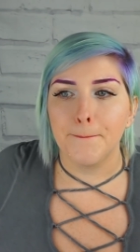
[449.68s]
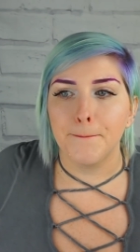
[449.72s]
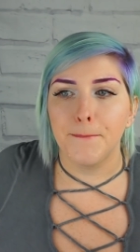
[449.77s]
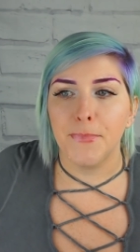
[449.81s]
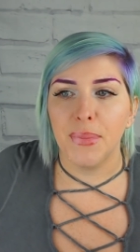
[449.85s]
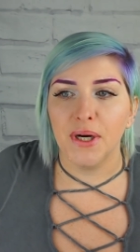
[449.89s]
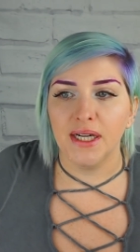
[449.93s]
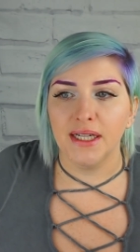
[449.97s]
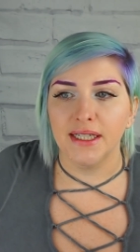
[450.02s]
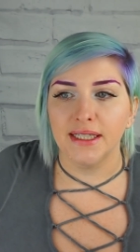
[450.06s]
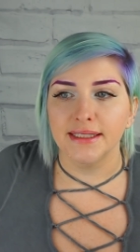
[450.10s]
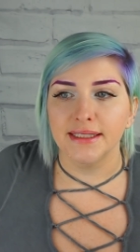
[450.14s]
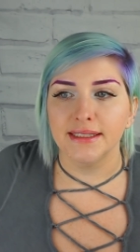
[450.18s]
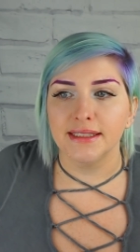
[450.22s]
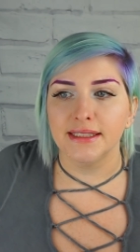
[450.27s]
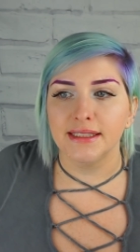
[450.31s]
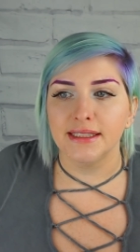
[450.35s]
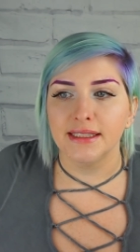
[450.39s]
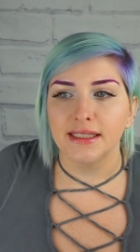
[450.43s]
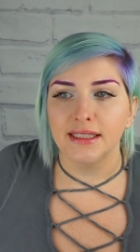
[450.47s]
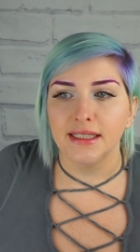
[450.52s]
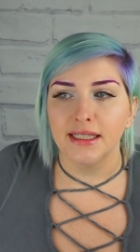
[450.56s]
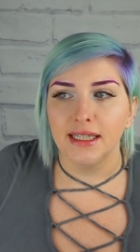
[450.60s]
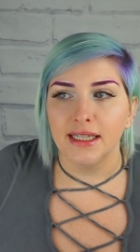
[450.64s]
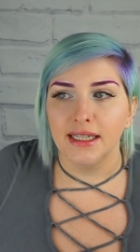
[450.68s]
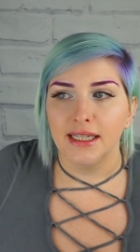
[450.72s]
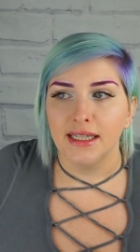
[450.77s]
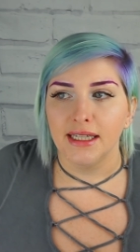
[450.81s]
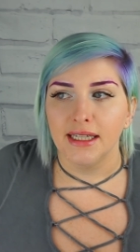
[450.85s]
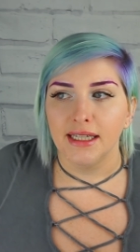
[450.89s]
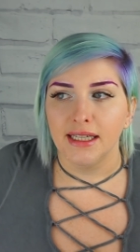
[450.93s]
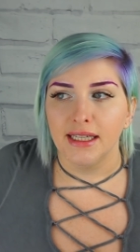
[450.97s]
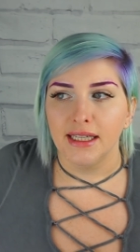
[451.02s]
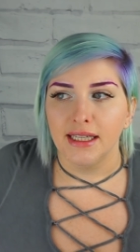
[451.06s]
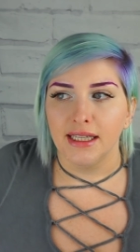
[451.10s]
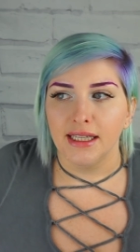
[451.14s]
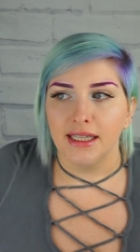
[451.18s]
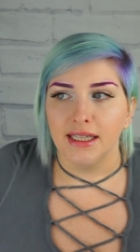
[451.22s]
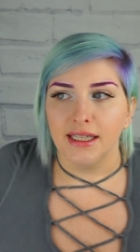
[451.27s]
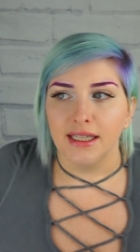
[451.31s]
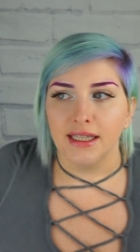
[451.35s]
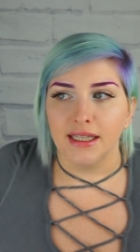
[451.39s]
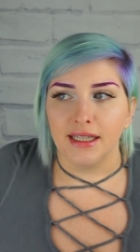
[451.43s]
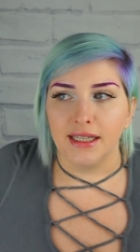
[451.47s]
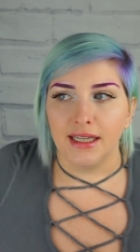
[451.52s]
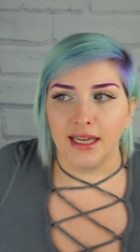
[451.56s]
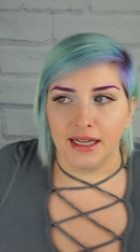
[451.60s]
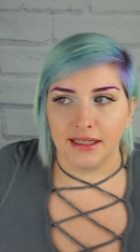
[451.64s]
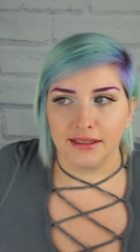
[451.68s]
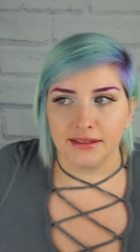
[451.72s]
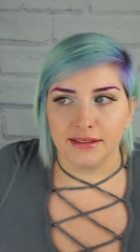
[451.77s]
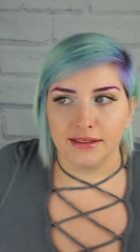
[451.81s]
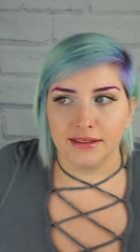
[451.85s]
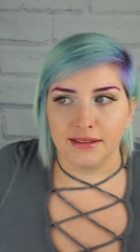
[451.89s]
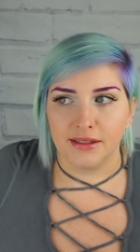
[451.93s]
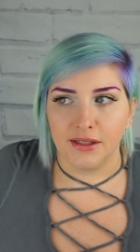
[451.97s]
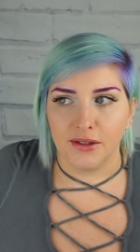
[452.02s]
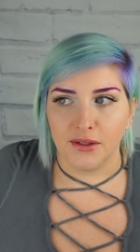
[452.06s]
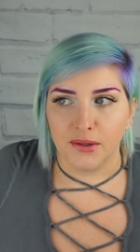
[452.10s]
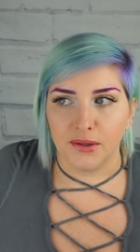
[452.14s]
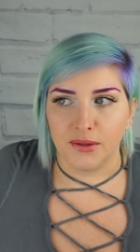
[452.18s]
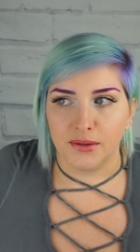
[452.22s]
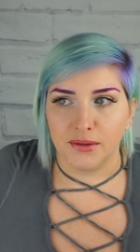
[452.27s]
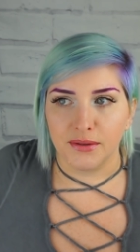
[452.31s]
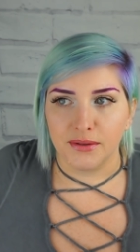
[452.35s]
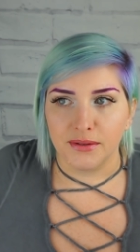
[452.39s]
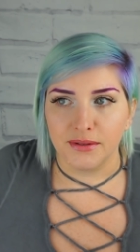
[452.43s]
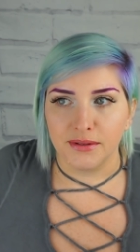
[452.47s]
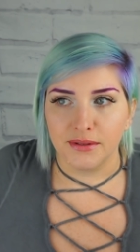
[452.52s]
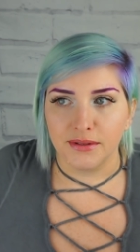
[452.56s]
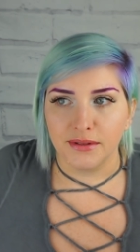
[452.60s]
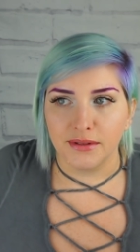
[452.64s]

But yeah, so